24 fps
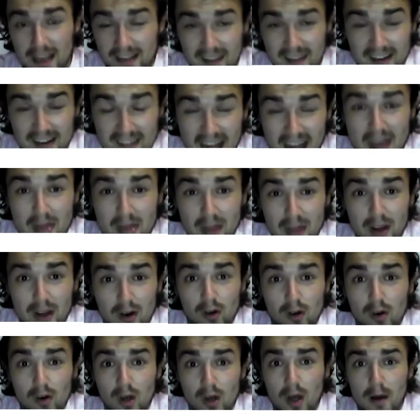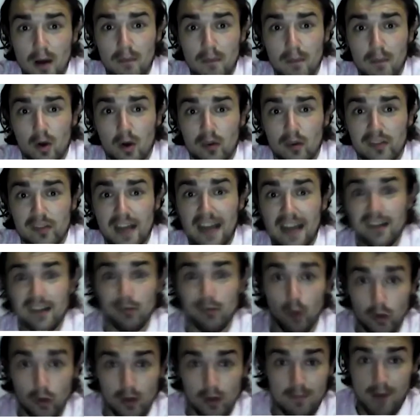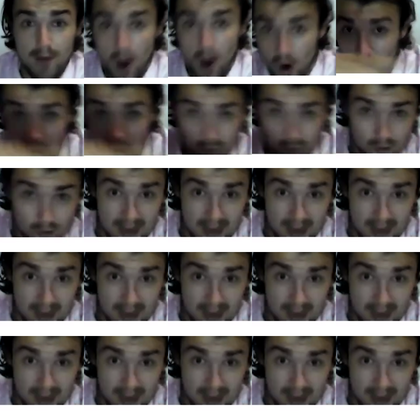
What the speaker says: It's ethical, because that's what the market